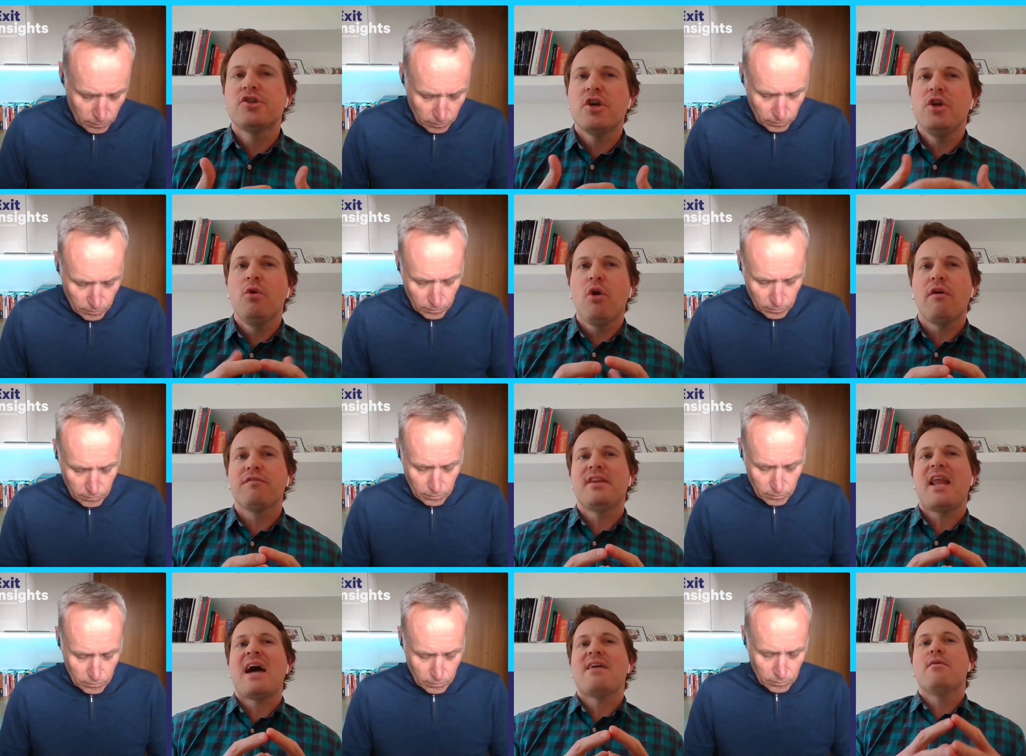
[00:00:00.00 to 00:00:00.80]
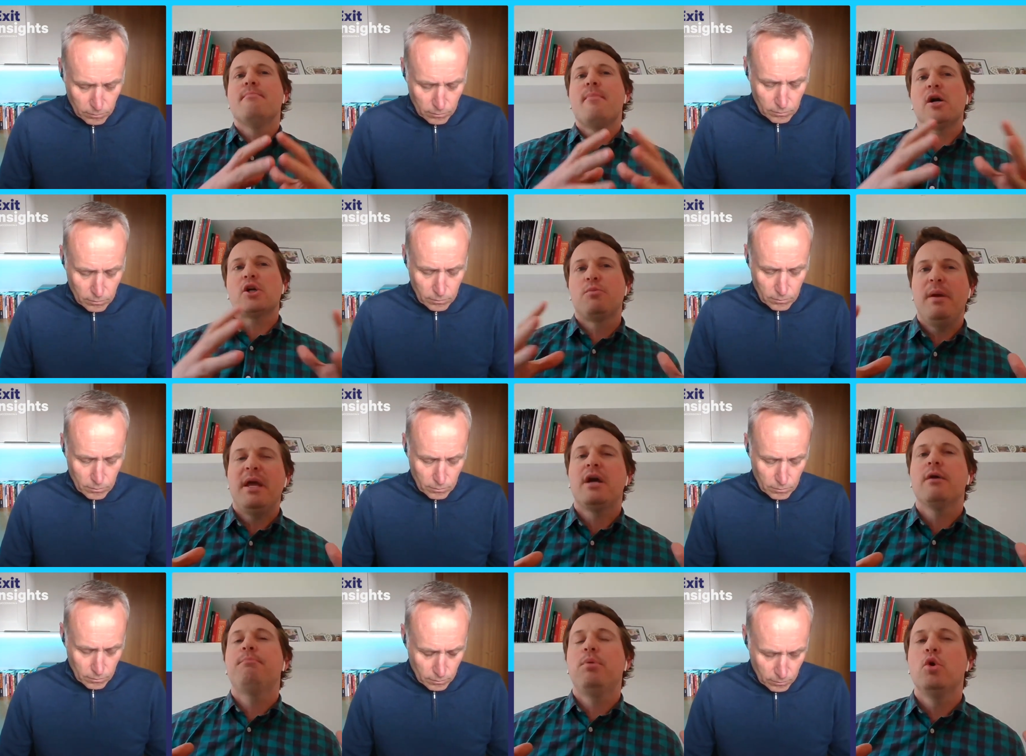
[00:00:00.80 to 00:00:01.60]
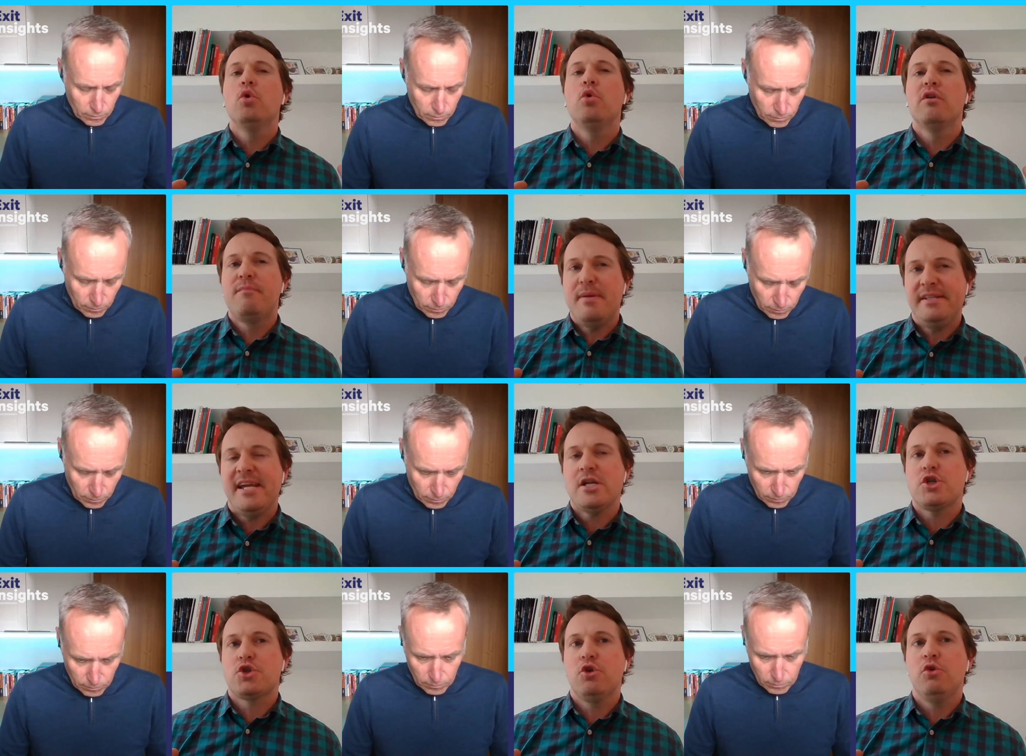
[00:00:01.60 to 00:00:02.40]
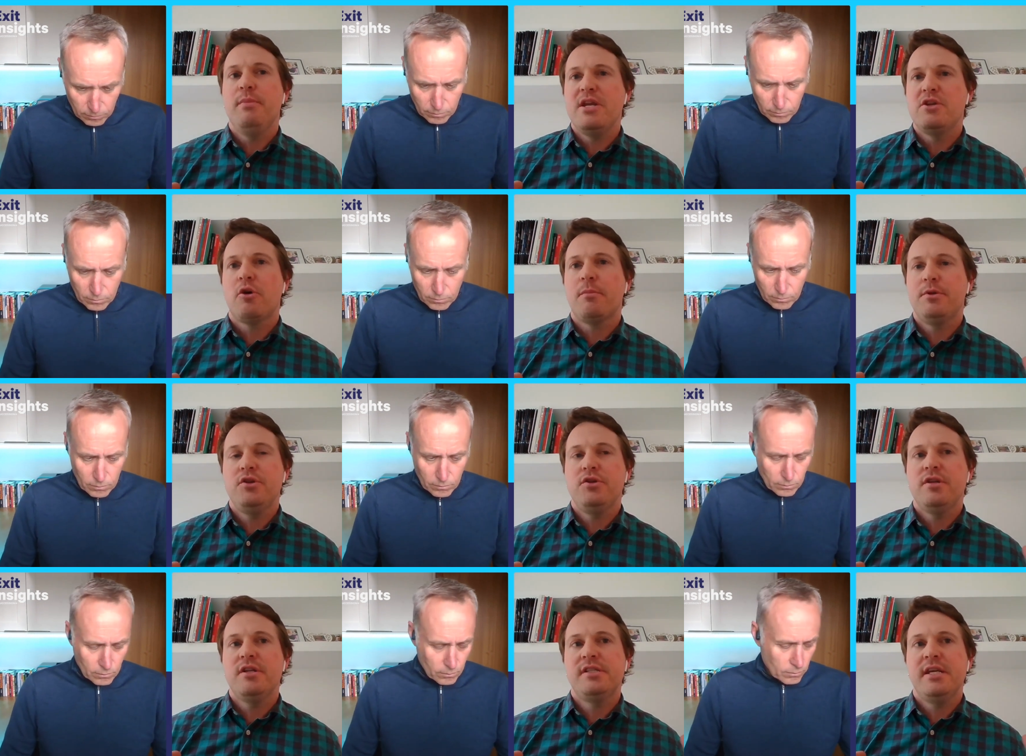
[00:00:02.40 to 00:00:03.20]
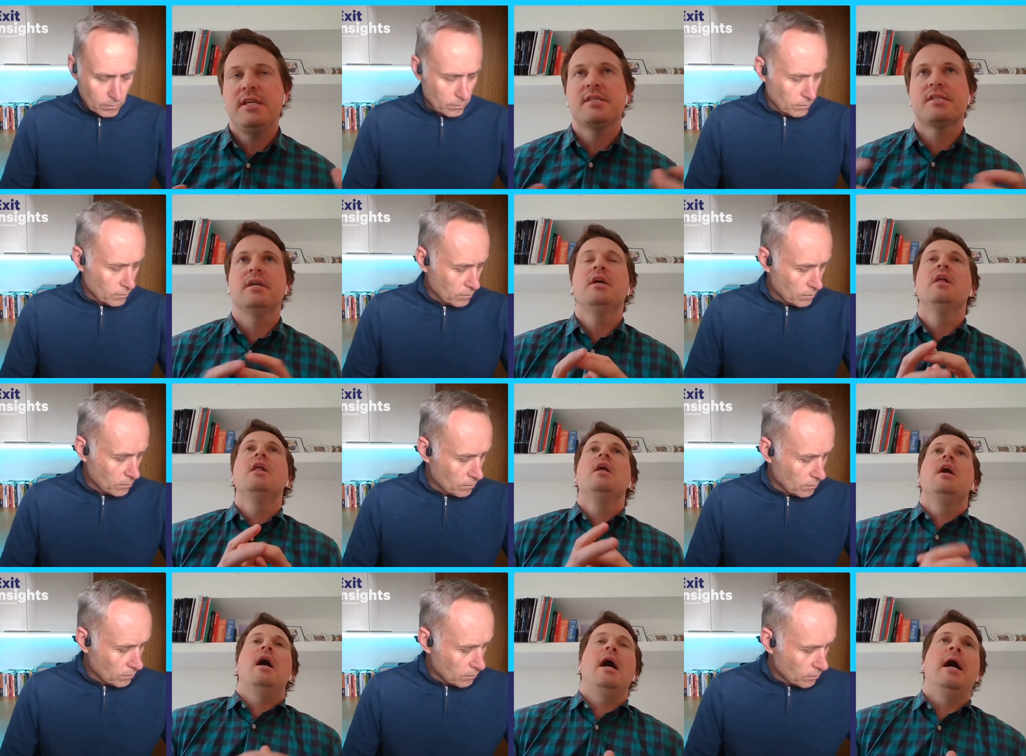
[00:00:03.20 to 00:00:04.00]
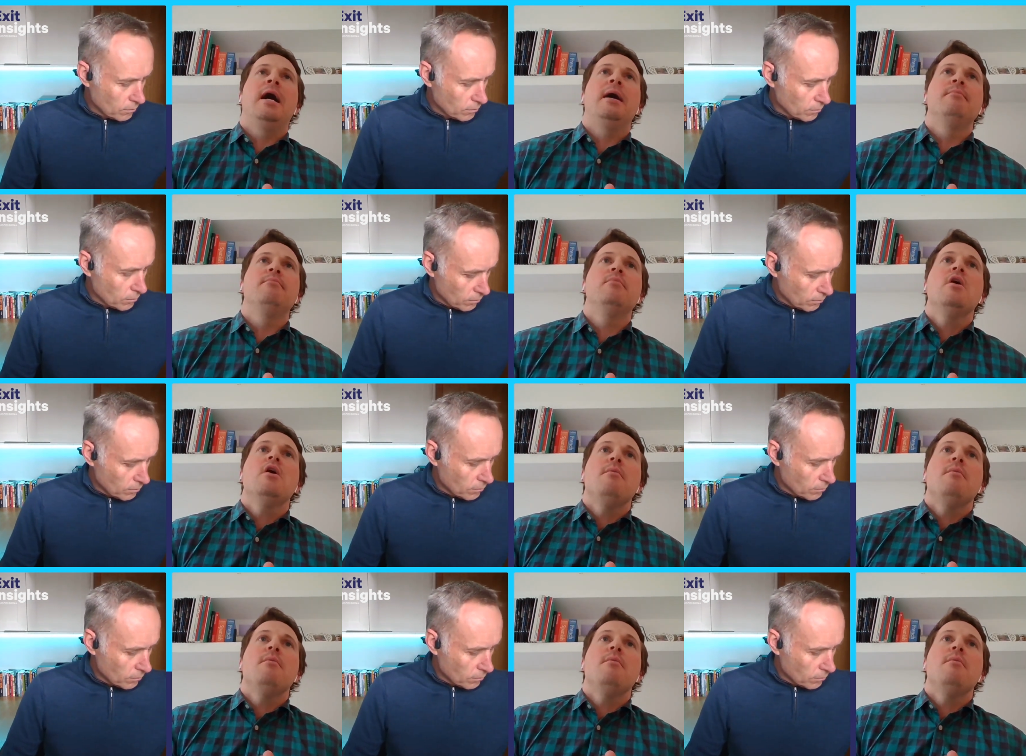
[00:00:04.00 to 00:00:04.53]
Speaker 1: So you'll often have a much bigger pool of potential media opportunities. Um,